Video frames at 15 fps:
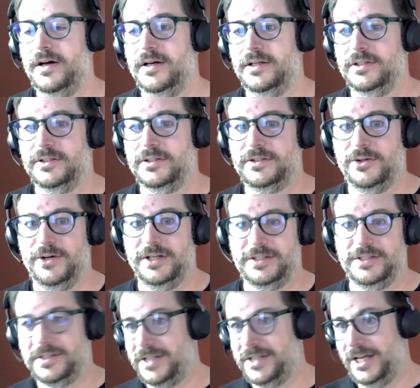So
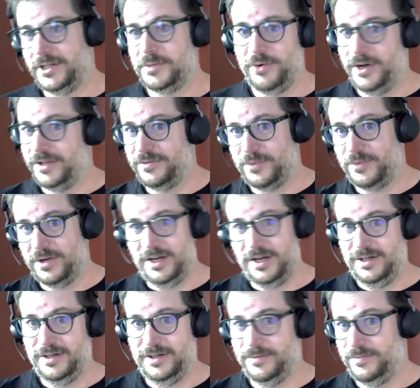as a starting point
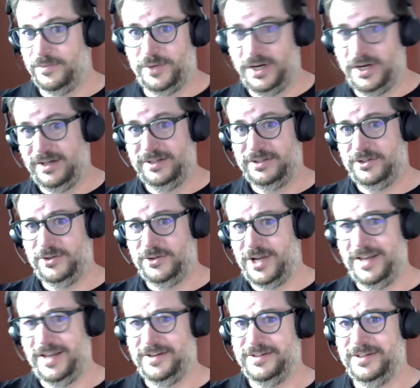where you
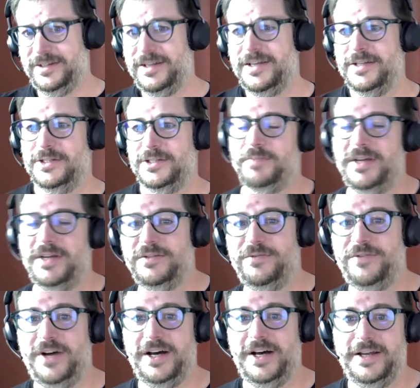can
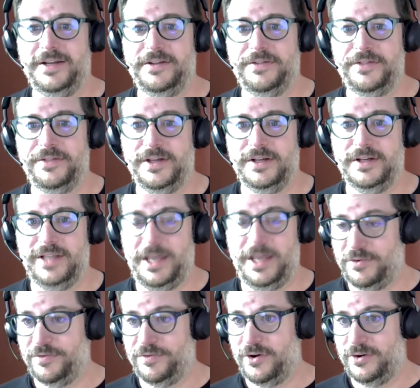specify the
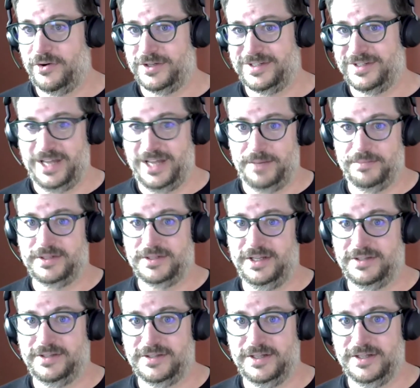Library of Congress numbers
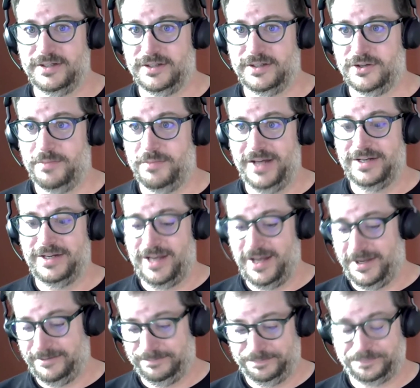at the command
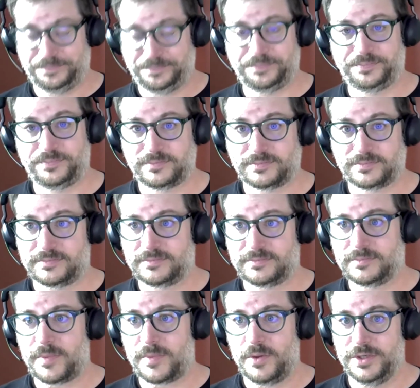line,
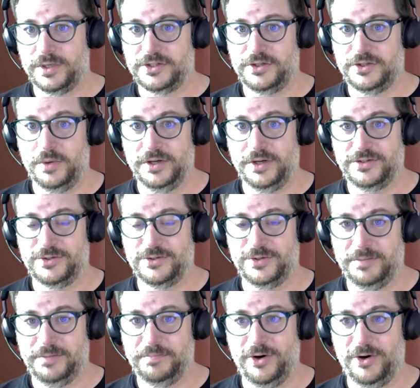which you want to
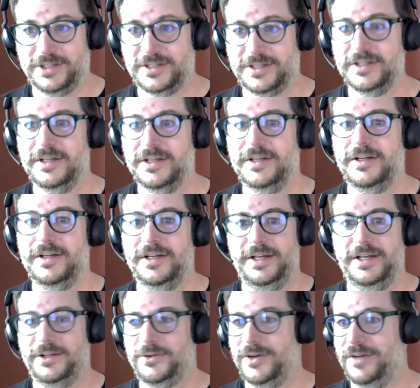import.
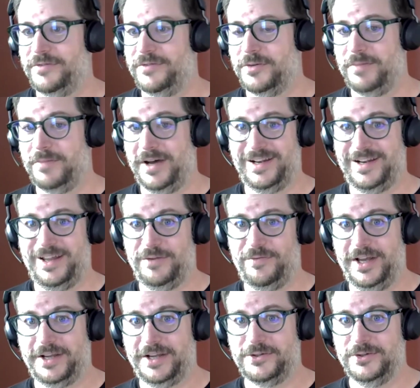And you have a command line
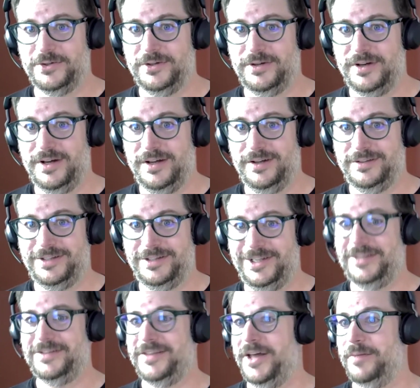flag to
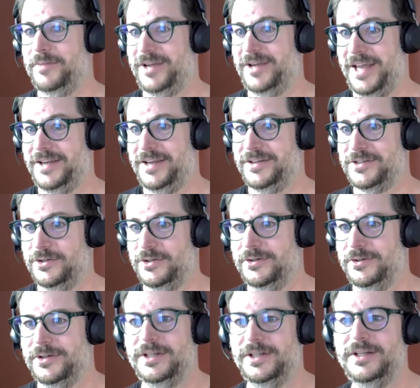delete them again.
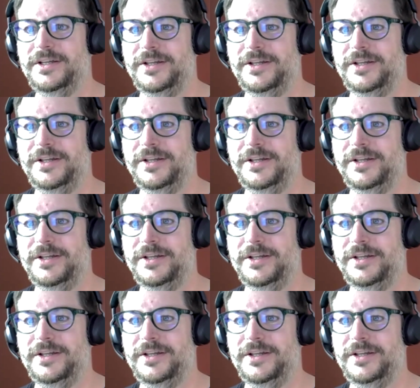So